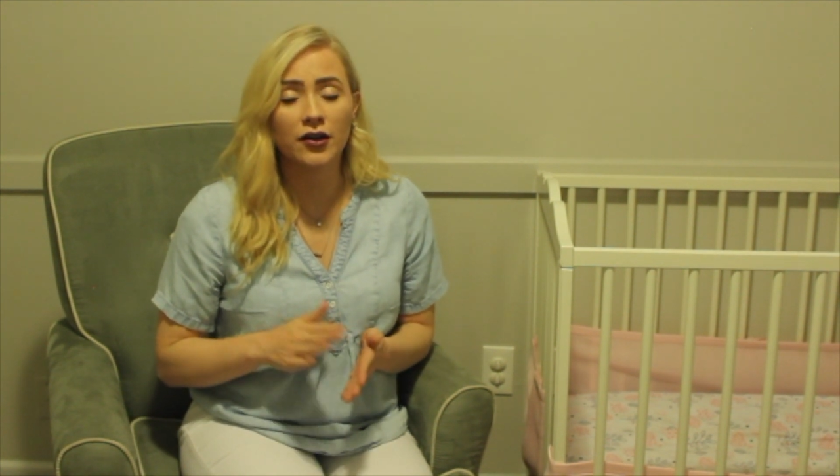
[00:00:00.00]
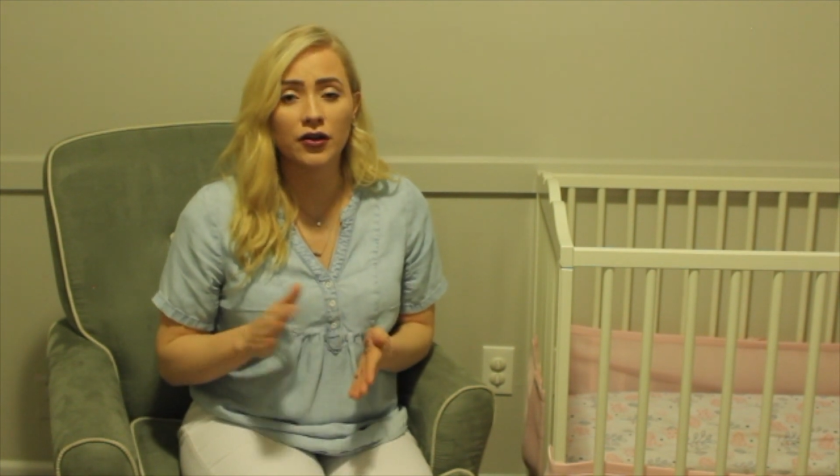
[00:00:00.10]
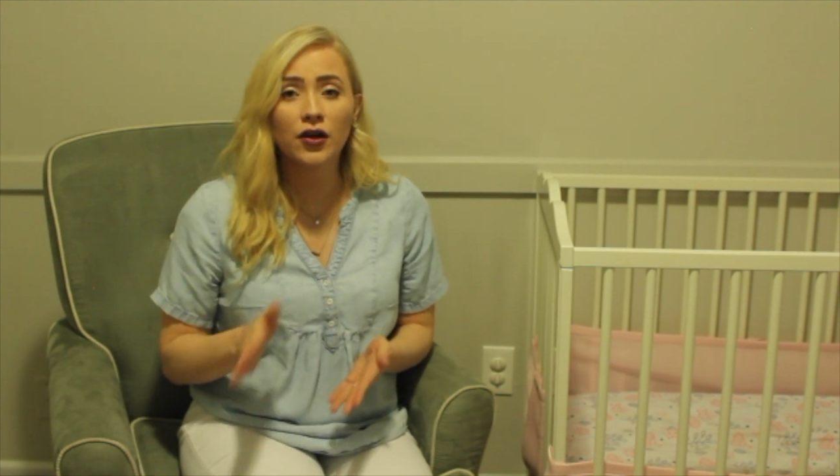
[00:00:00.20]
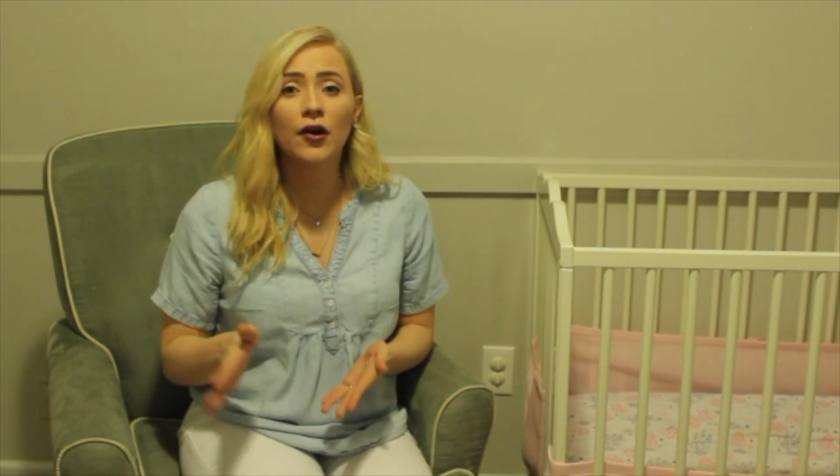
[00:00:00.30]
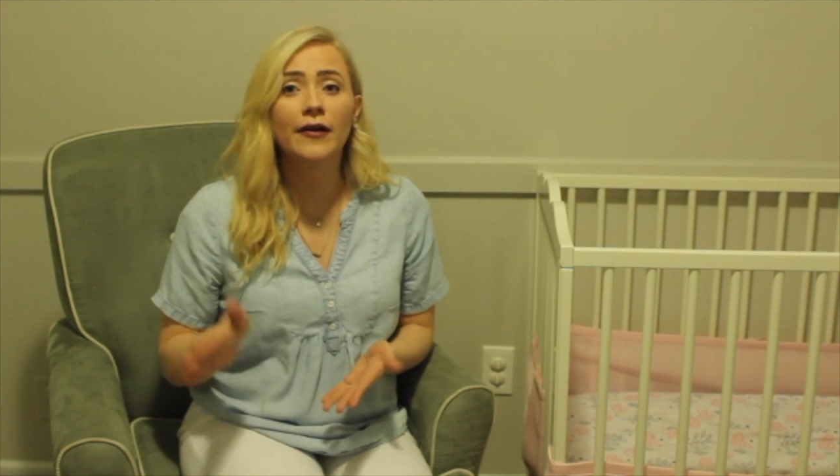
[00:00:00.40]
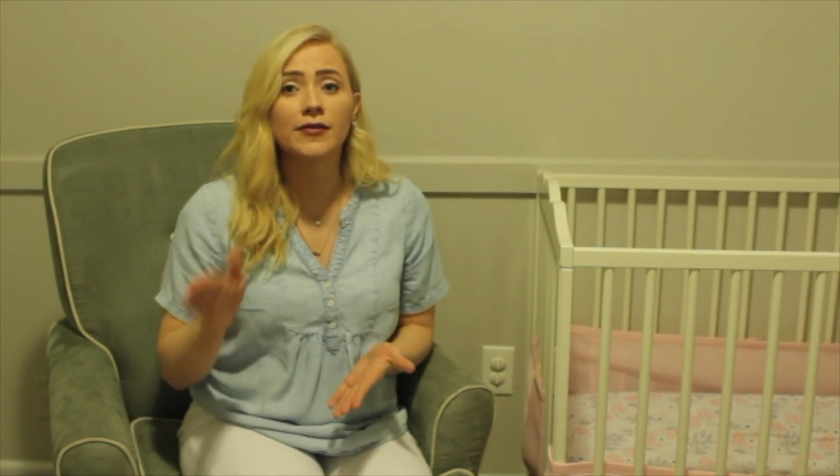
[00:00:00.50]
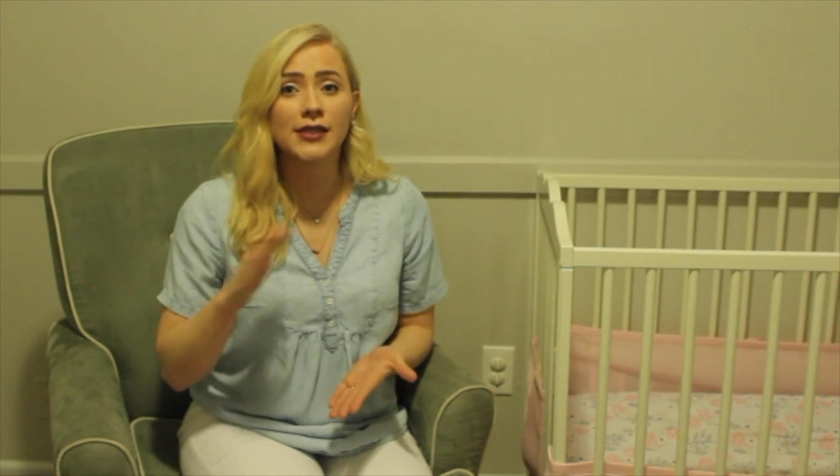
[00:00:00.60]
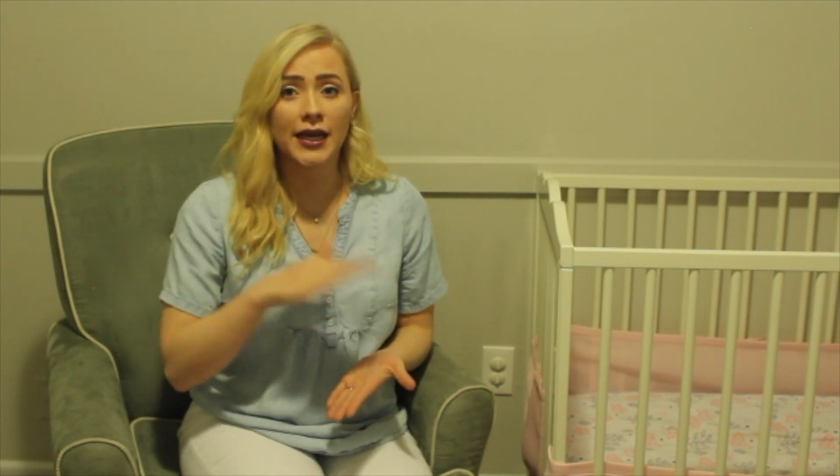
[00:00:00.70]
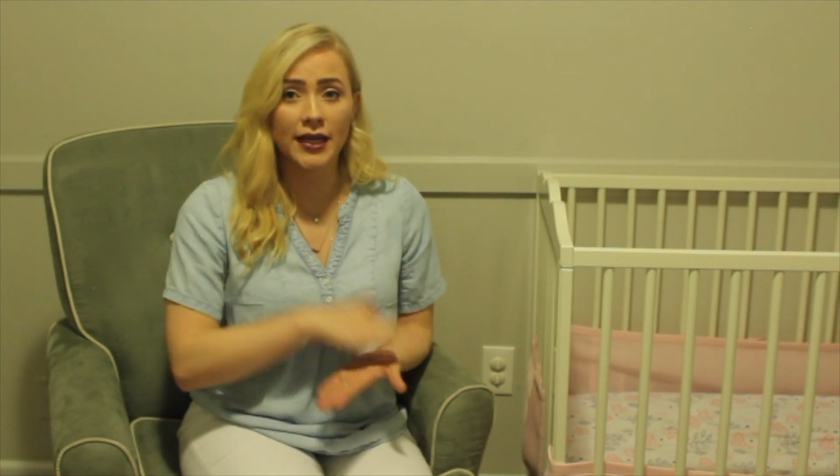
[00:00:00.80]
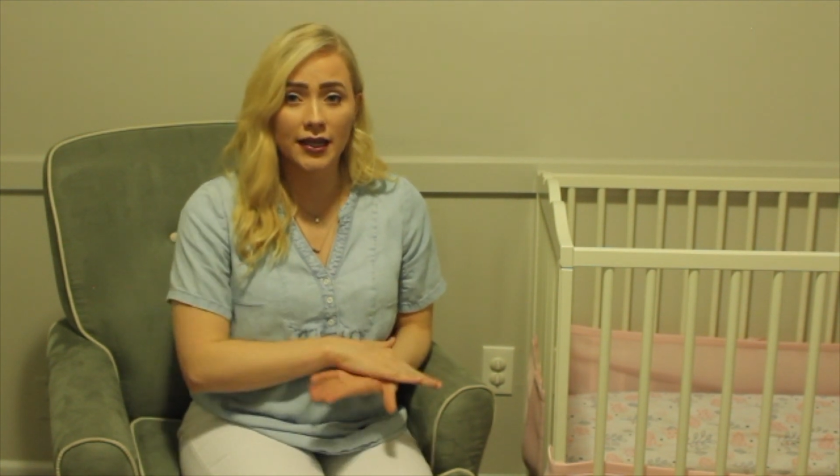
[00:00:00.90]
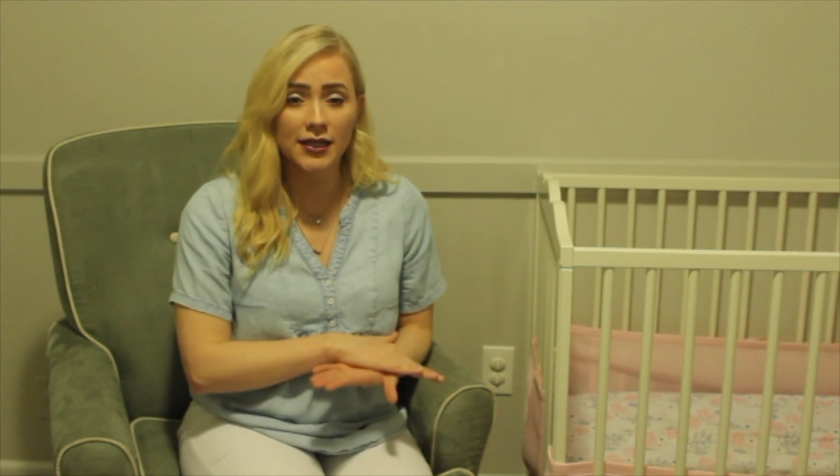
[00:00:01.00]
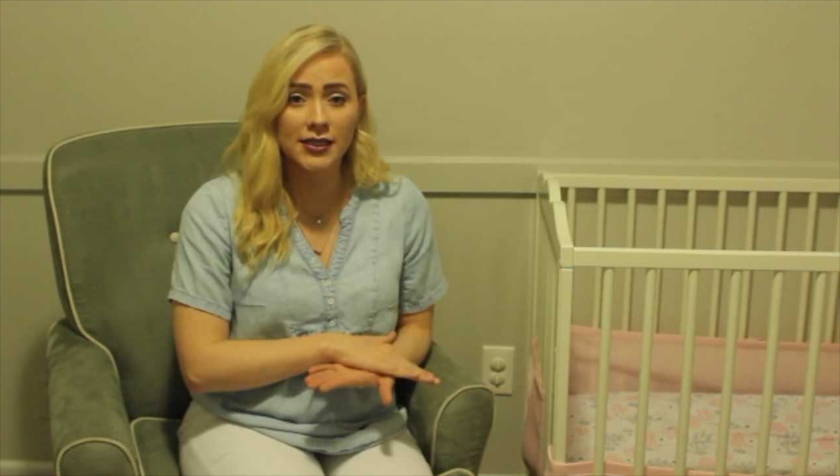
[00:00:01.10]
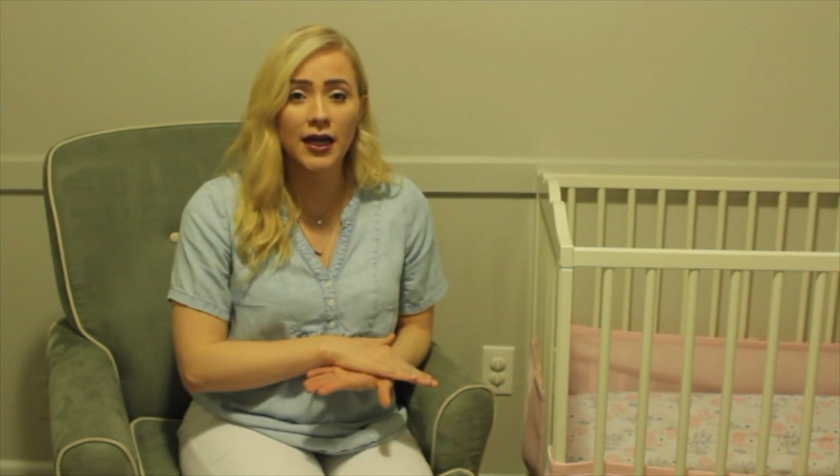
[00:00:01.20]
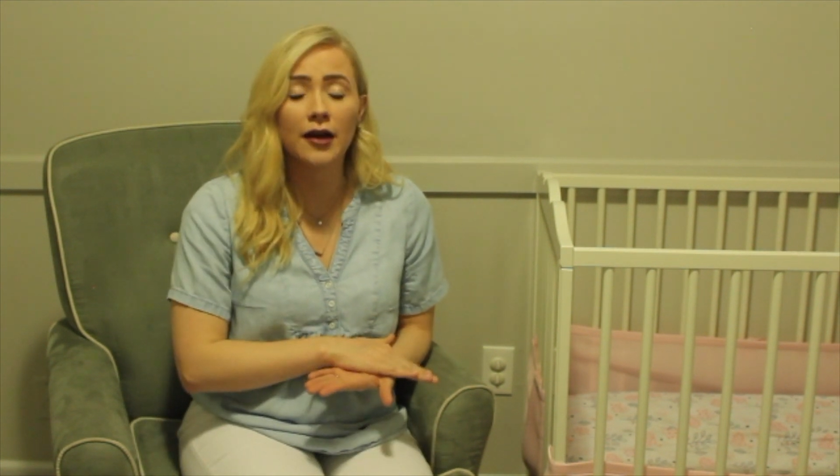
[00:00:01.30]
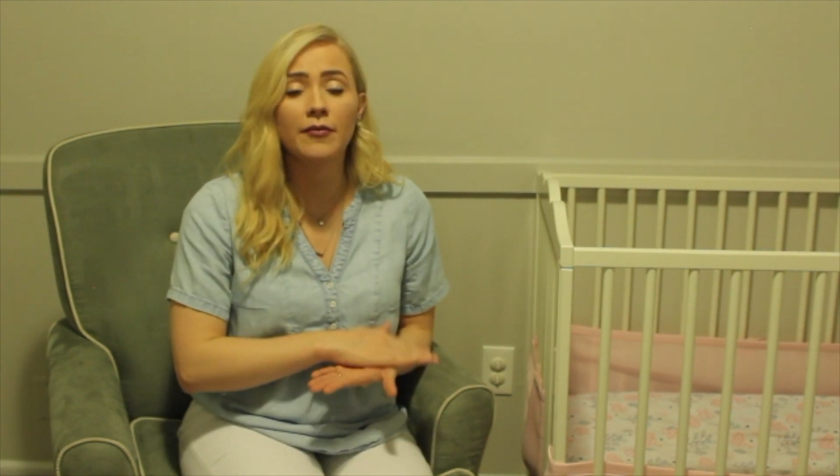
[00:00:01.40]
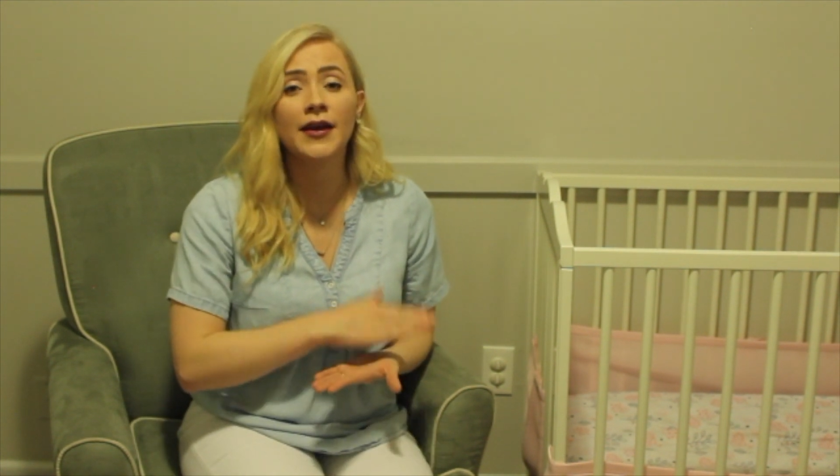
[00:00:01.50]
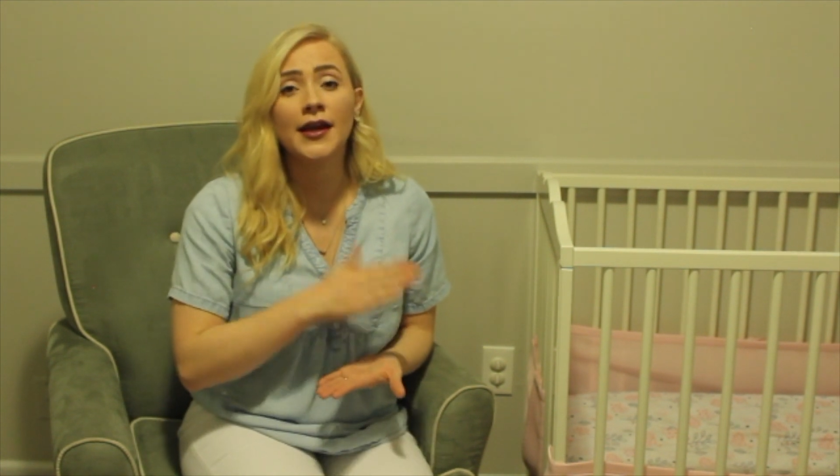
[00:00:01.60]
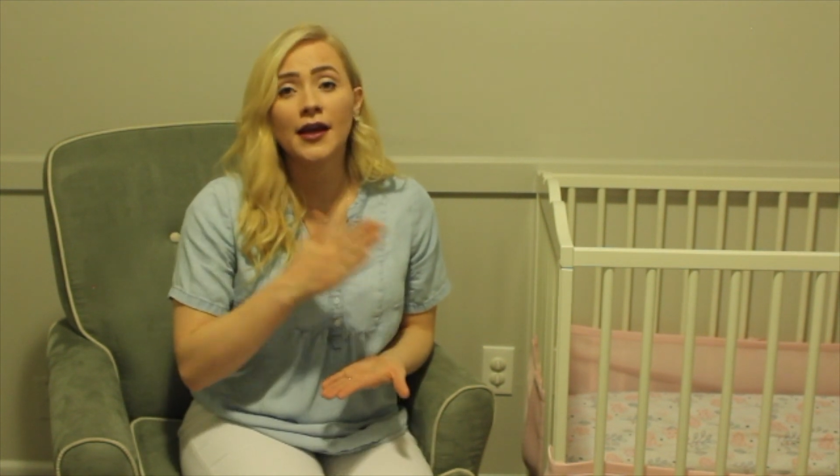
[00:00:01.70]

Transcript: her know I was getting in the tub